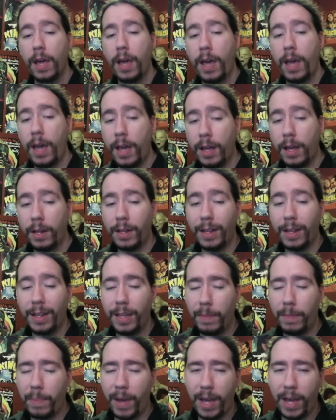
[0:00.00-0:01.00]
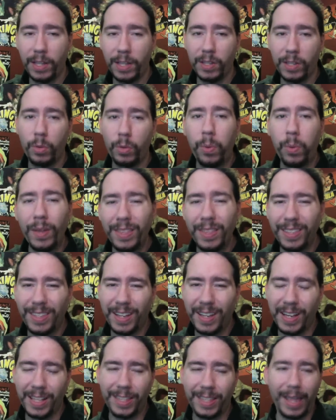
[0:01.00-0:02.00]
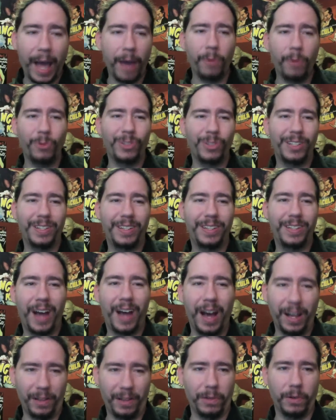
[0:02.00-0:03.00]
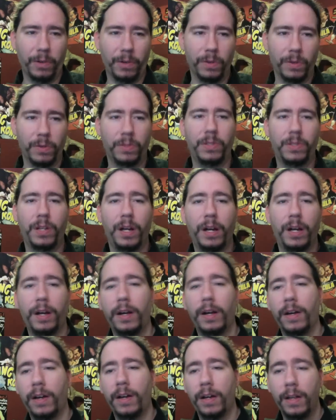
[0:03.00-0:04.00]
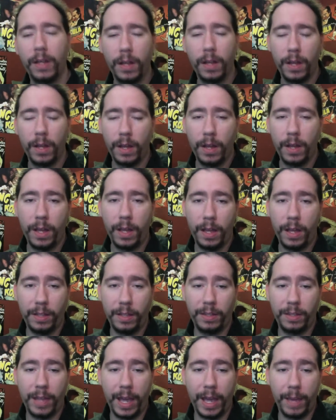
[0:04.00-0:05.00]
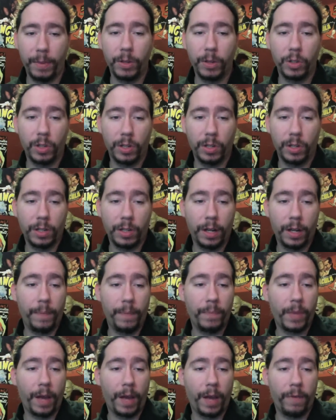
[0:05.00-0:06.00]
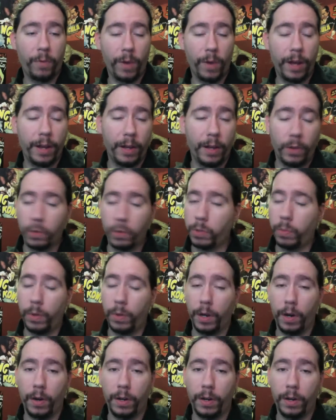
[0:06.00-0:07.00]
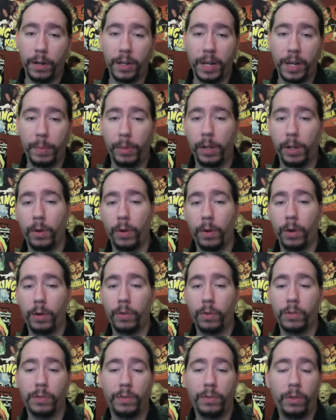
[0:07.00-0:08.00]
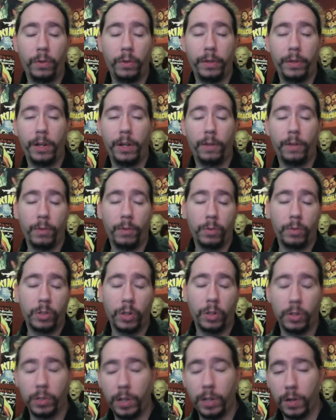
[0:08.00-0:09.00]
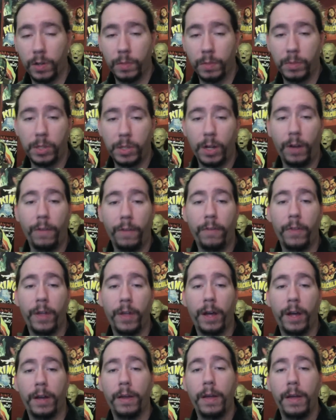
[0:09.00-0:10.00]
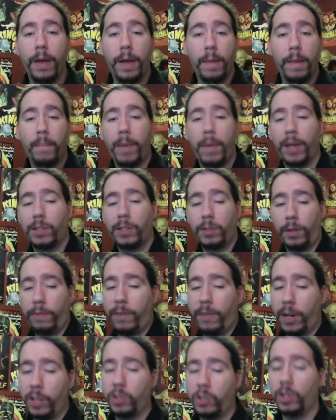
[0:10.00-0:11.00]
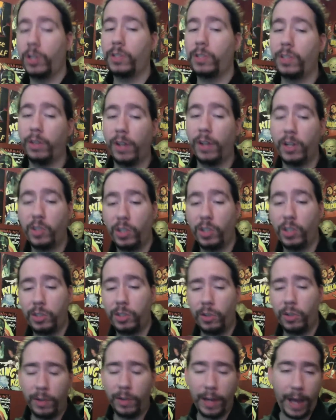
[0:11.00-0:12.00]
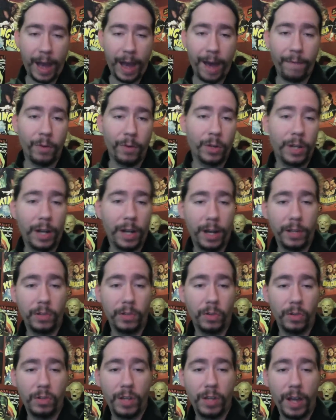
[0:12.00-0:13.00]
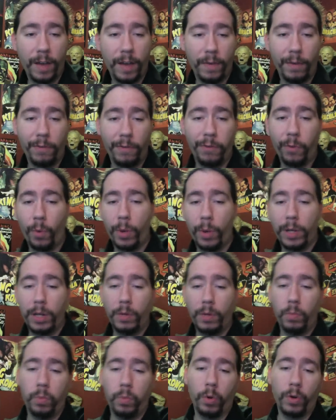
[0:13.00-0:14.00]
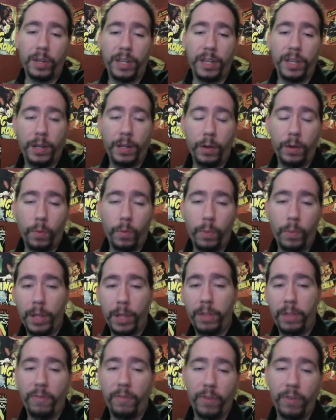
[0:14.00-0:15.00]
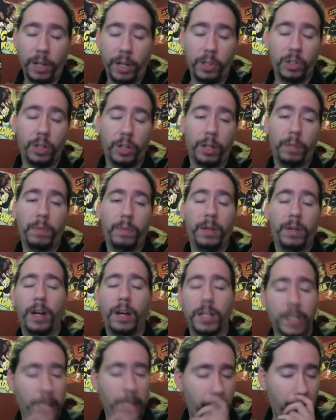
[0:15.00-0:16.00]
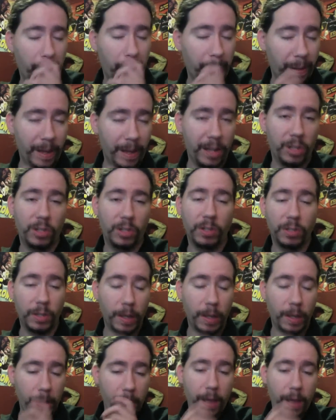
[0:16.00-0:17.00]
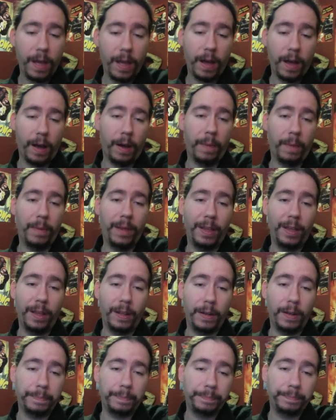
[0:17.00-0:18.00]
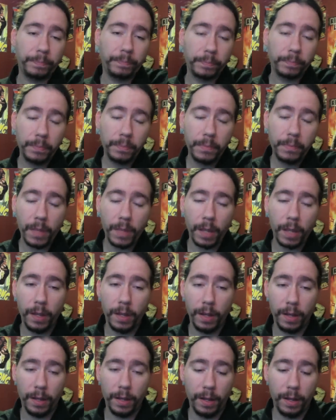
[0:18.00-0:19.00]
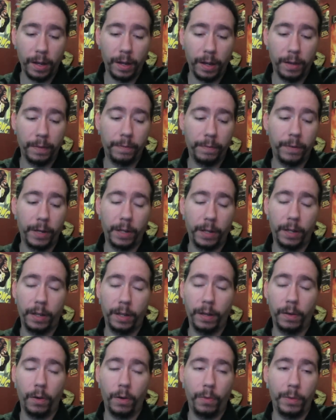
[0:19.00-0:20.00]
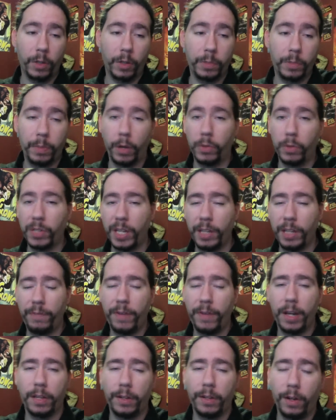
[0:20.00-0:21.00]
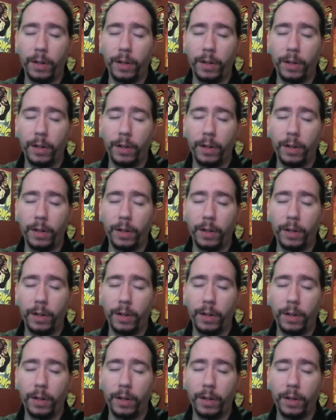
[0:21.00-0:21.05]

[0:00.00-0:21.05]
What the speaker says: and that he paid $20,000. In damages. I've read elsewhere in a couple other articles, including an interview with Charles Carreon himself, that basically FunnyJunk's alleging certain advertisers have avoided working with FunnyJunk because of the allegations in Oatmeal's post, and the fact that